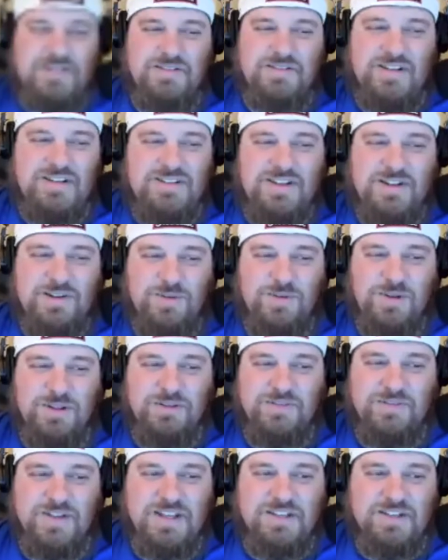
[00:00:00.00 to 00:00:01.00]
not a real
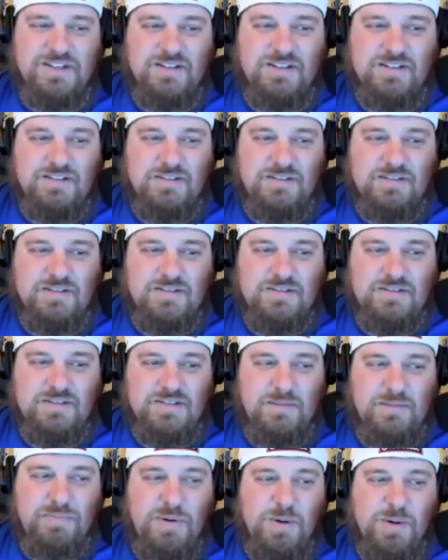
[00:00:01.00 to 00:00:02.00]
event.
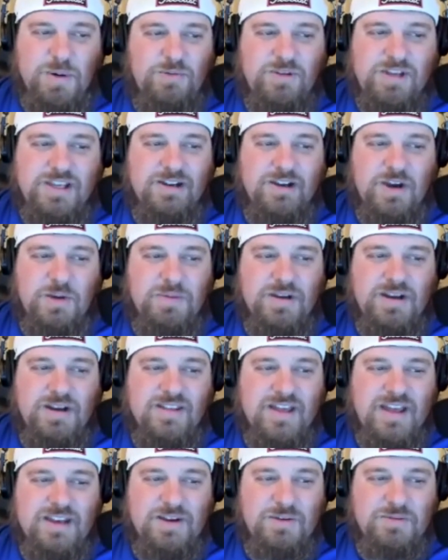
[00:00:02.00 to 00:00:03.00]
The Puerto Rico Open and
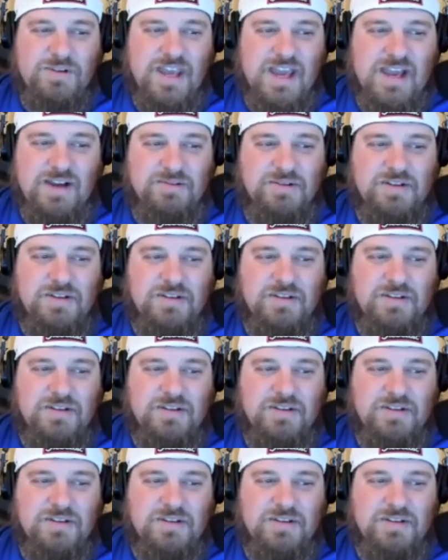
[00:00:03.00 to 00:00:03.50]
that don't count.